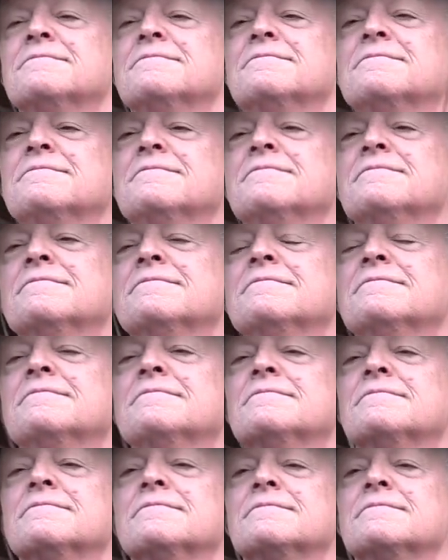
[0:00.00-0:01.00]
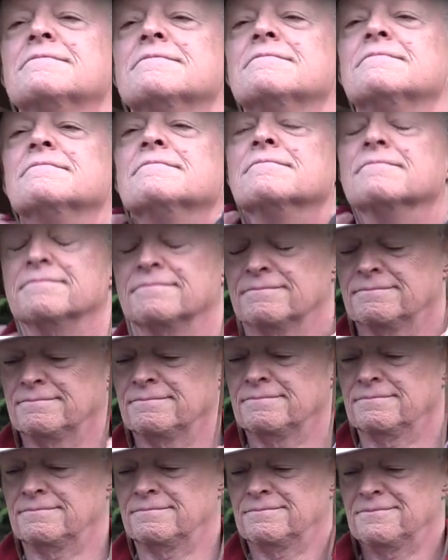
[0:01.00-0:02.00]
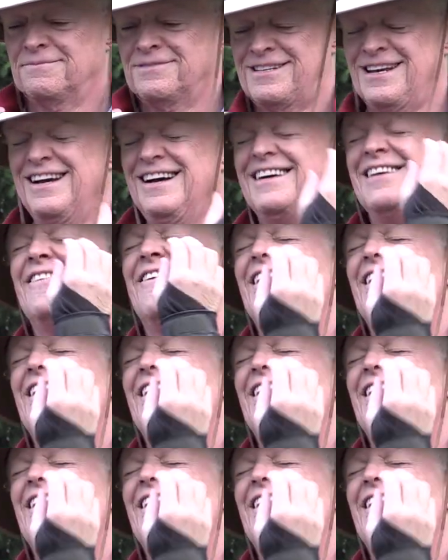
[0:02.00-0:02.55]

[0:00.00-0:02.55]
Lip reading: on. Now get your chin down.